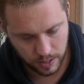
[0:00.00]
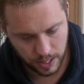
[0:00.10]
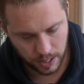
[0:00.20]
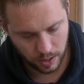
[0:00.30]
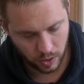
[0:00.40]

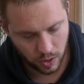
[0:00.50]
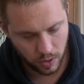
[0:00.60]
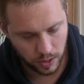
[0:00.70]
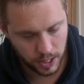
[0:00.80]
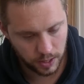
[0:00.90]
And
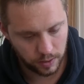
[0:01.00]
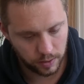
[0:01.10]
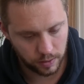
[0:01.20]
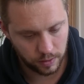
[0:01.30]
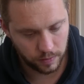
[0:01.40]

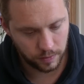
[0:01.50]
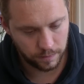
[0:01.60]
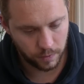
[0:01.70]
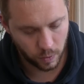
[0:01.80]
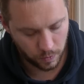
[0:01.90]
Cognis,
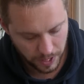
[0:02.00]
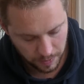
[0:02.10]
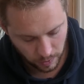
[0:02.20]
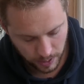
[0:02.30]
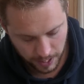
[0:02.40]
for
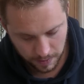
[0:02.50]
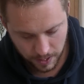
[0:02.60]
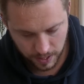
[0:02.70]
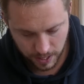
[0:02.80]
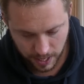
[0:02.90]
people like
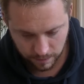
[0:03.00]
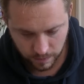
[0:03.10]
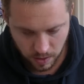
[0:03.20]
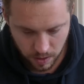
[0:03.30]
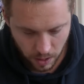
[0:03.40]
me that have
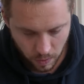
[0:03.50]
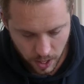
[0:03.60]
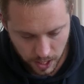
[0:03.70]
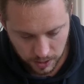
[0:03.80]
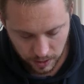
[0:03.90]
no
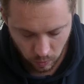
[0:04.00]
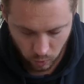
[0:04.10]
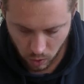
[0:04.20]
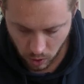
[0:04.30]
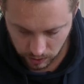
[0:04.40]
idea
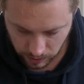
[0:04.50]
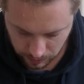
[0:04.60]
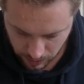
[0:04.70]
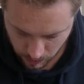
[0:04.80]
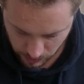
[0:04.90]
what
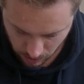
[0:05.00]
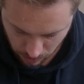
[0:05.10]
is going